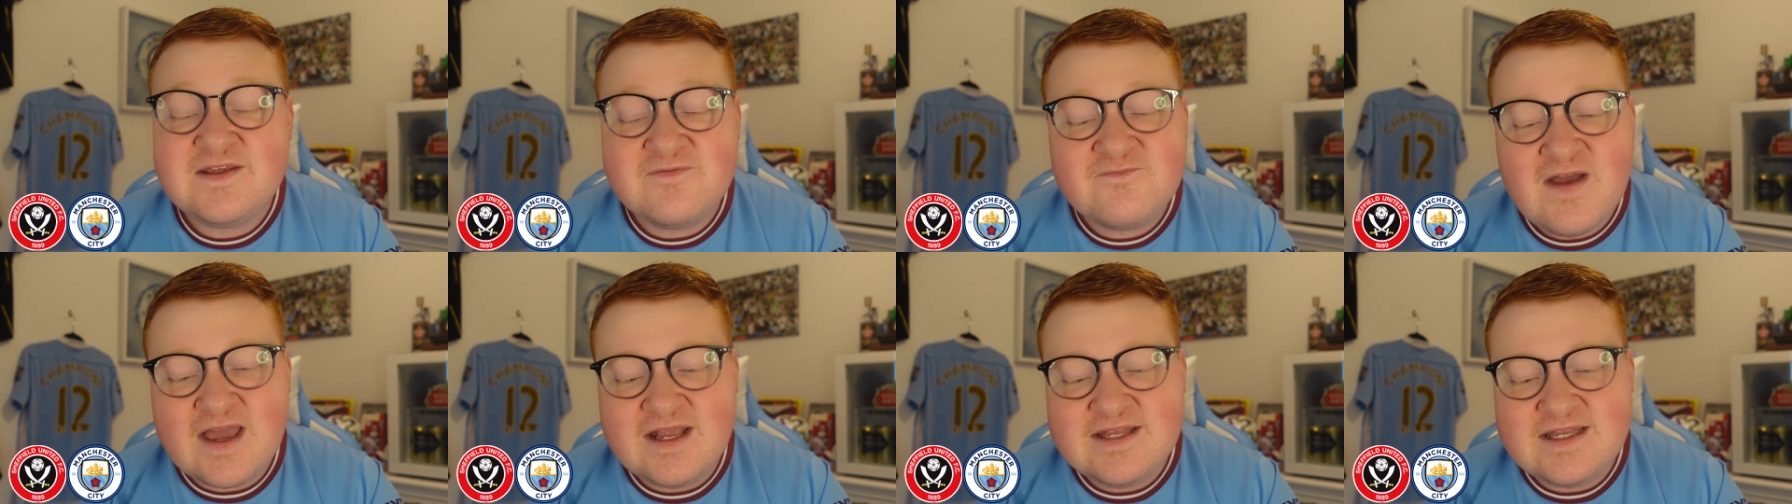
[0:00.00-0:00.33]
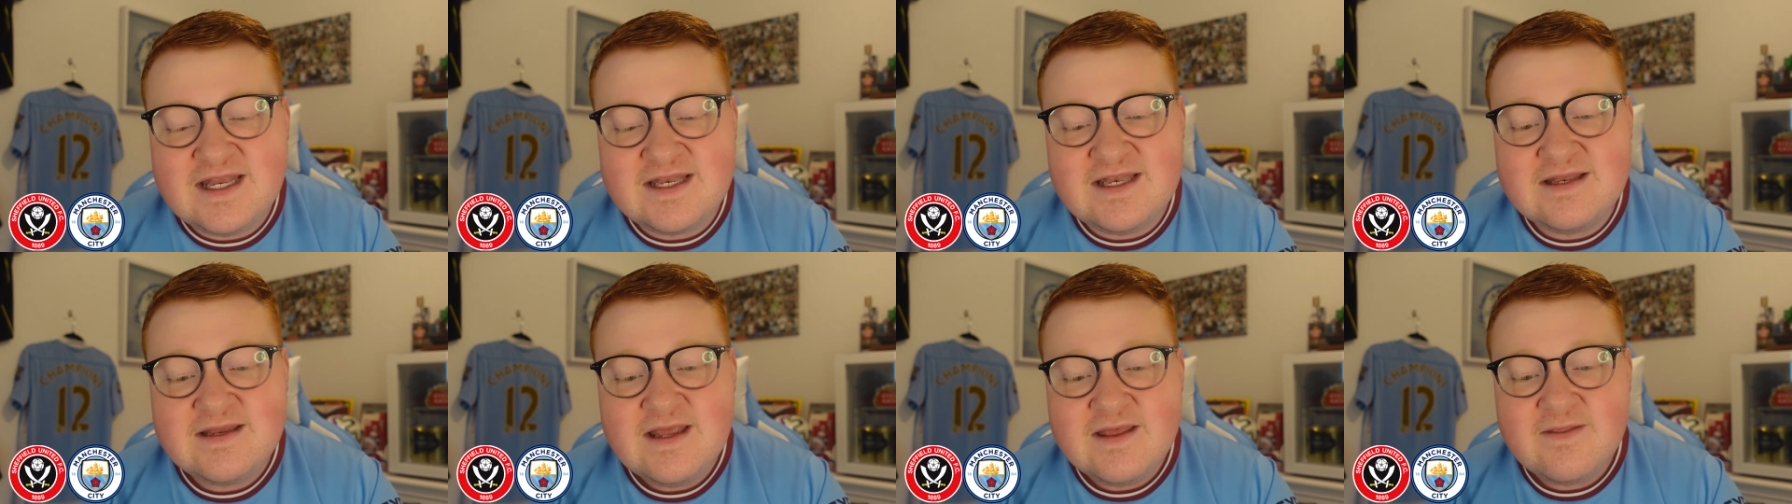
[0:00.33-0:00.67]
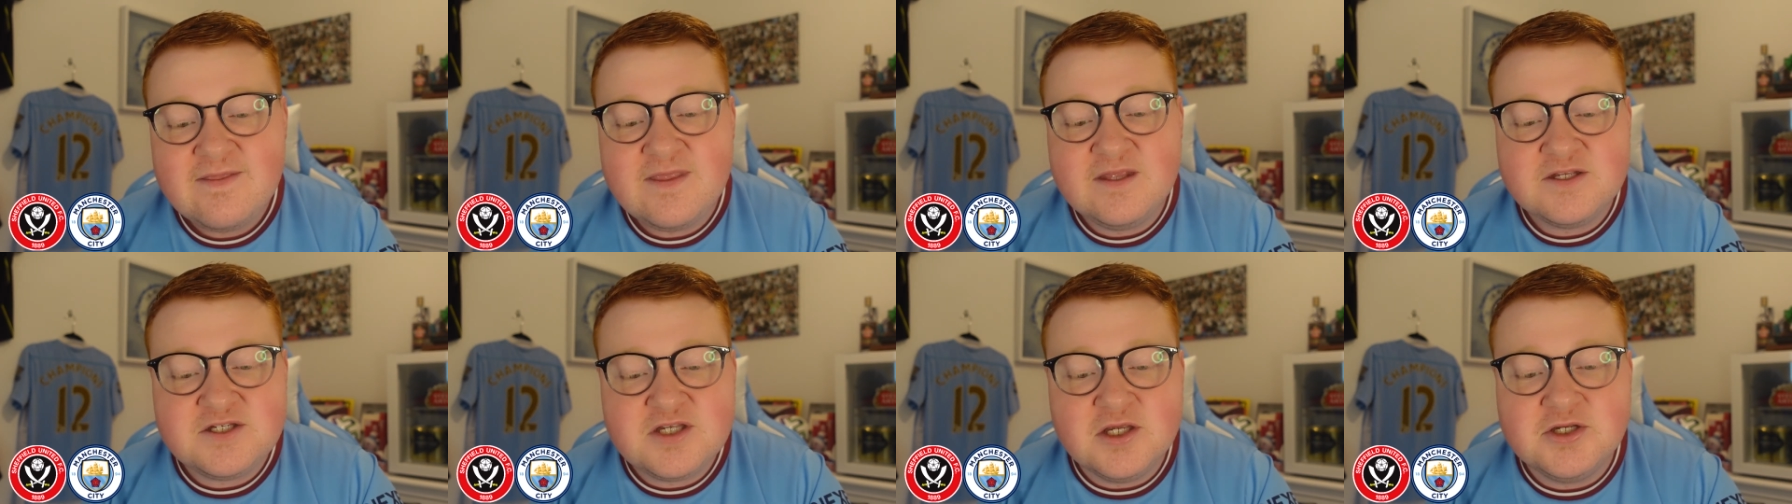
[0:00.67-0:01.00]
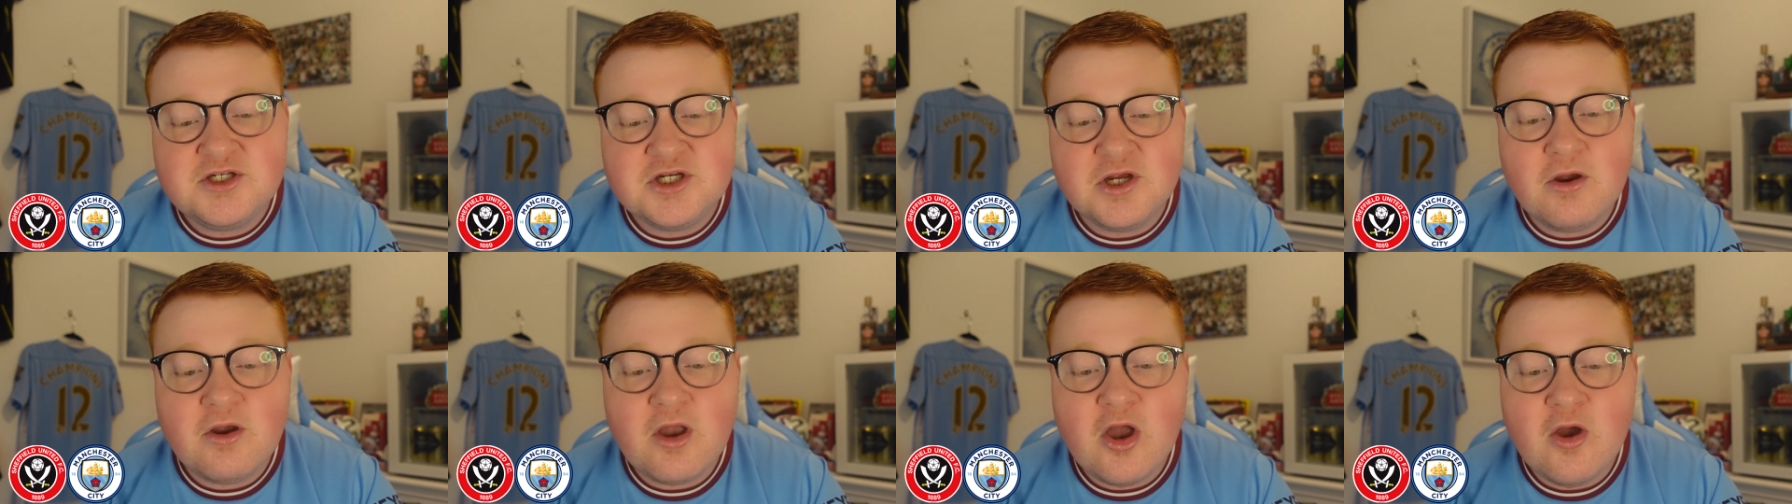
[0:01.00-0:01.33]
finding that
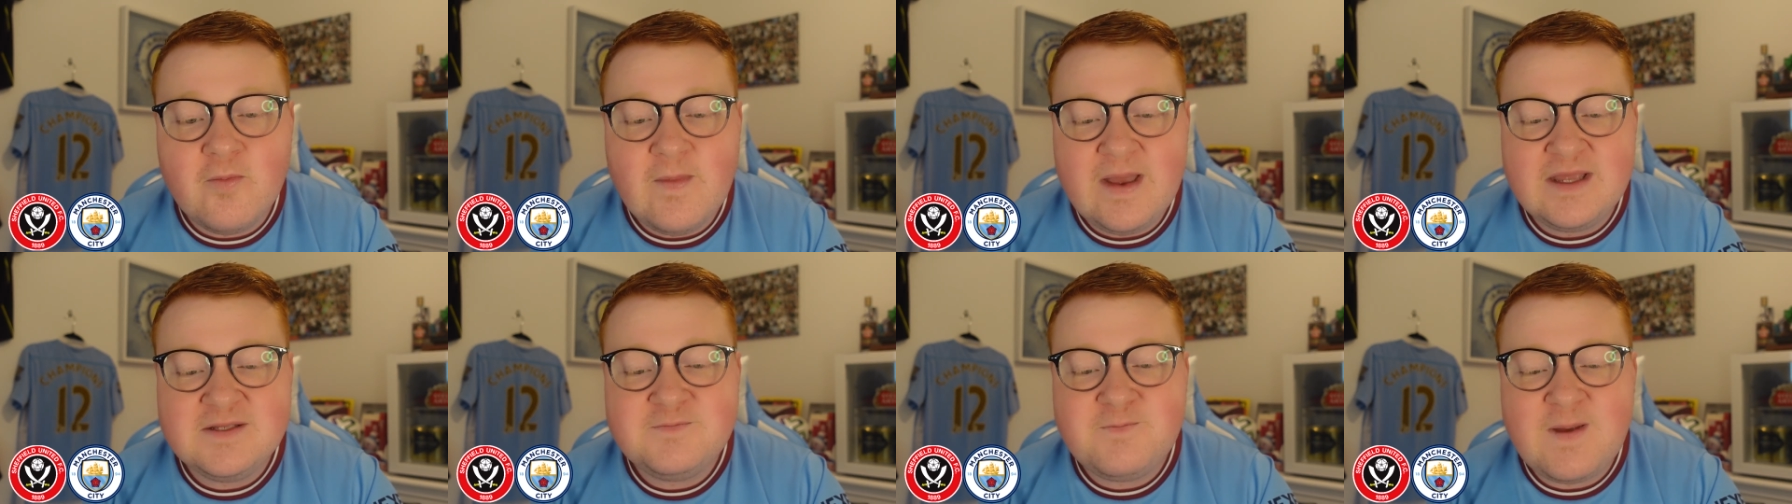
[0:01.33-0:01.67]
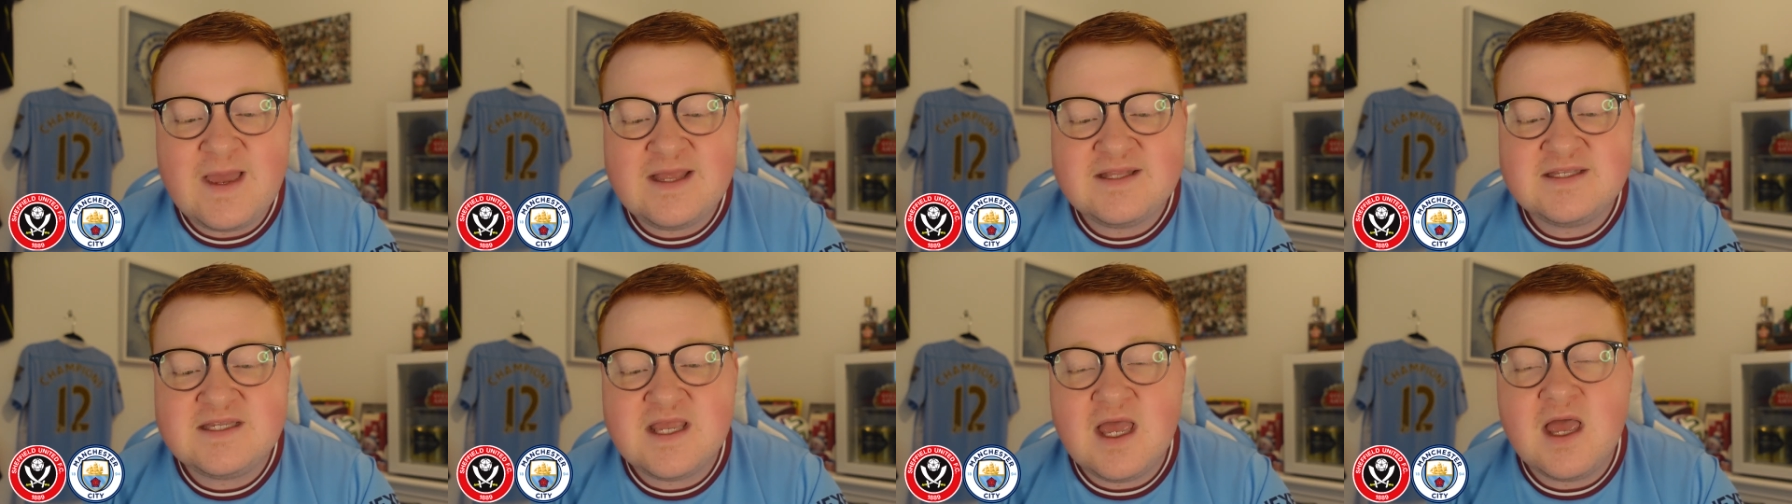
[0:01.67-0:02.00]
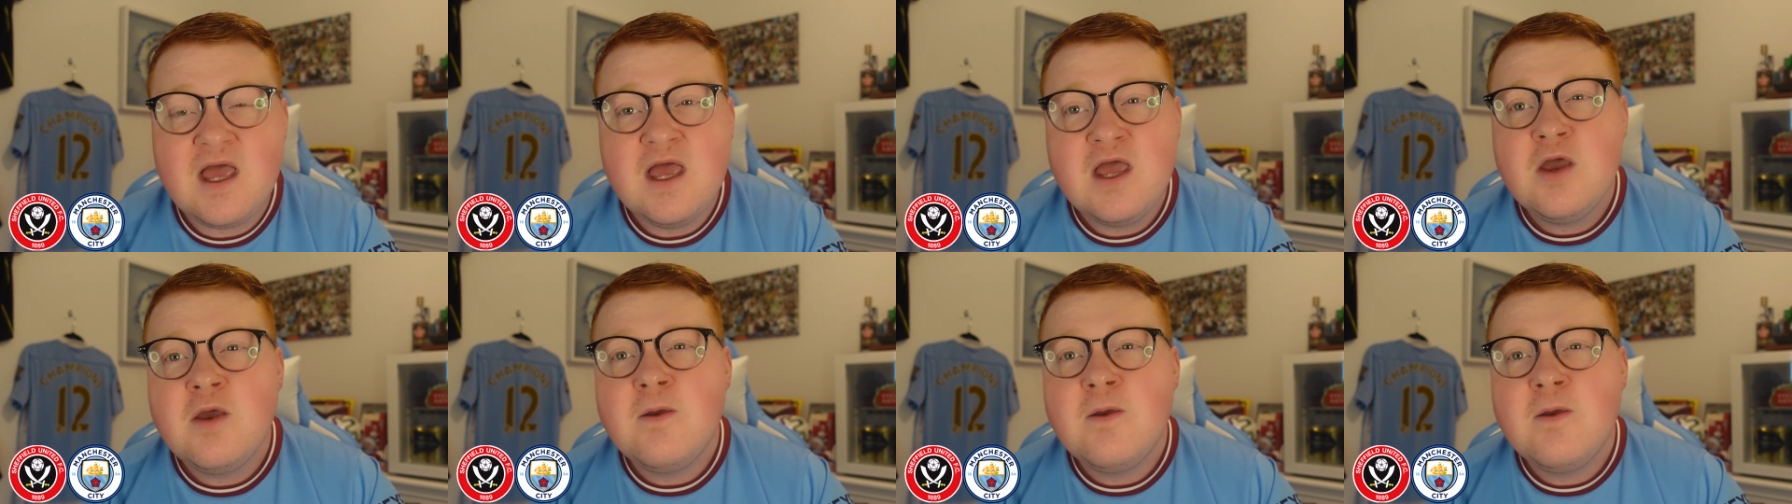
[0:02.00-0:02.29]
Sergio Gomez better